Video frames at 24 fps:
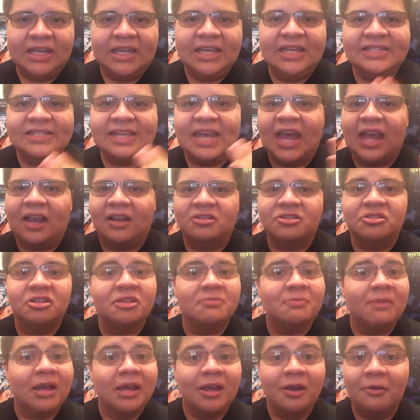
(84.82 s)
is actually
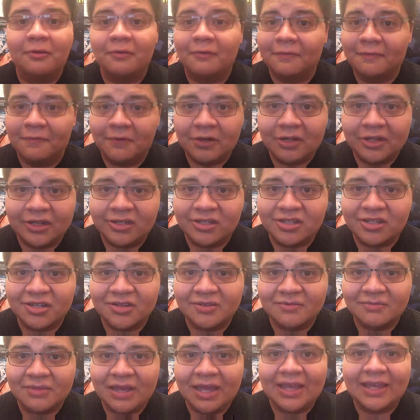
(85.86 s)
my own
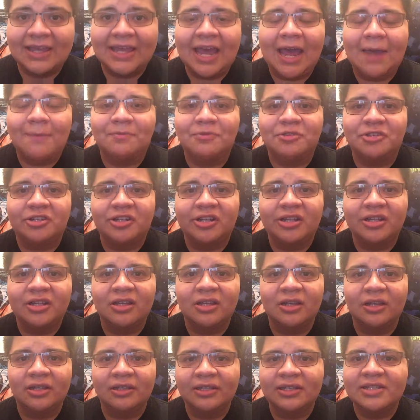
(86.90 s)
footage. I captured it
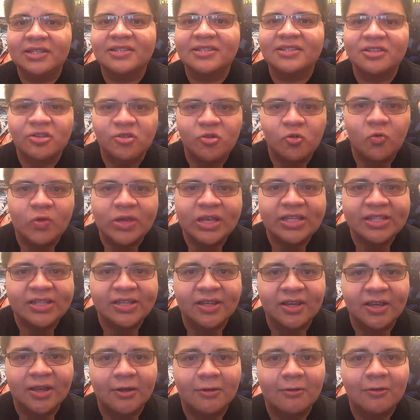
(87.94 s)
at least two weeks
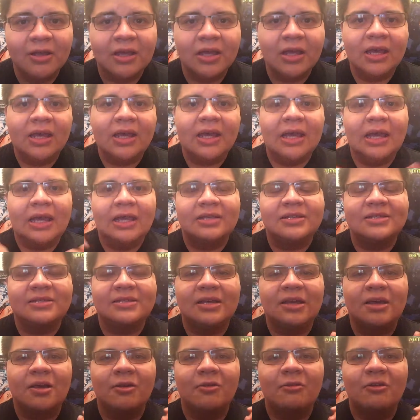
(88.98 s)
ago.
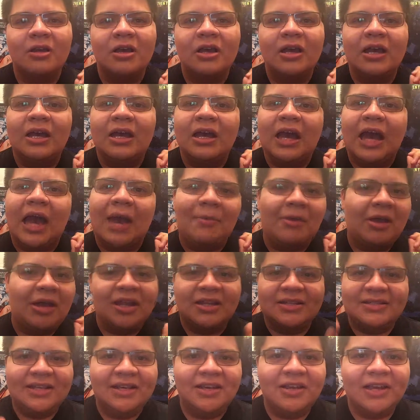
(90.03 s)
So I'm not
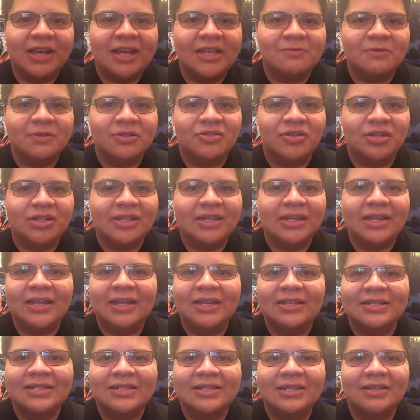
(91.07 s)
going to tell you guys which one it
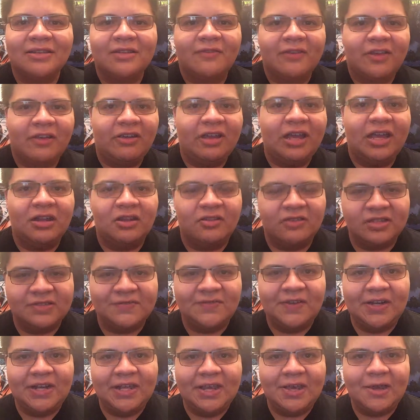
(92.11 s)
is until the very end of this
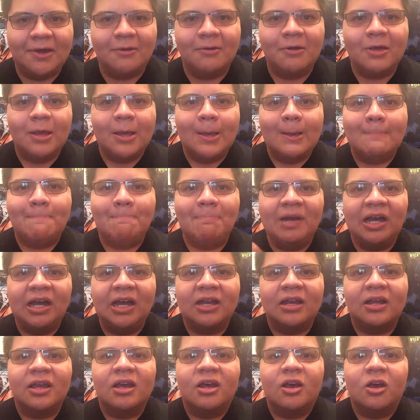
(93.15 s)
video,
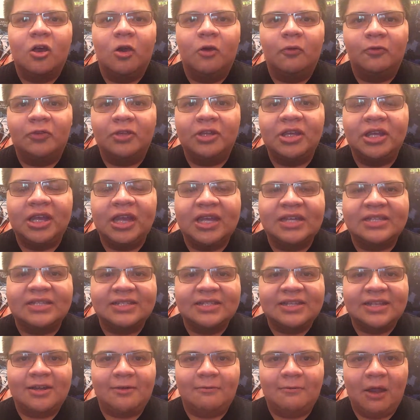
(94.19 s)
but hopefully you guys
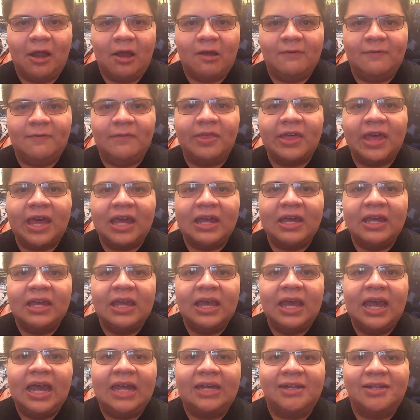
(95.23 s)
stick around for that
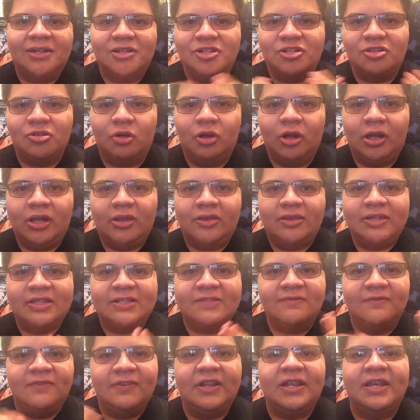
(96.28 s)
and enjoy
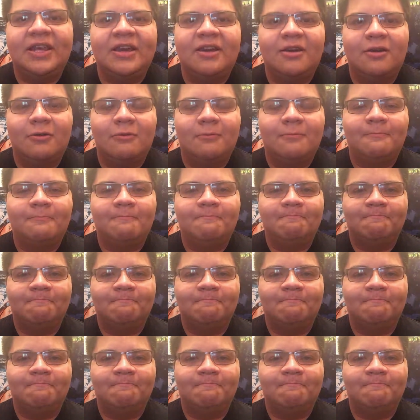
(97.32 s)
this video.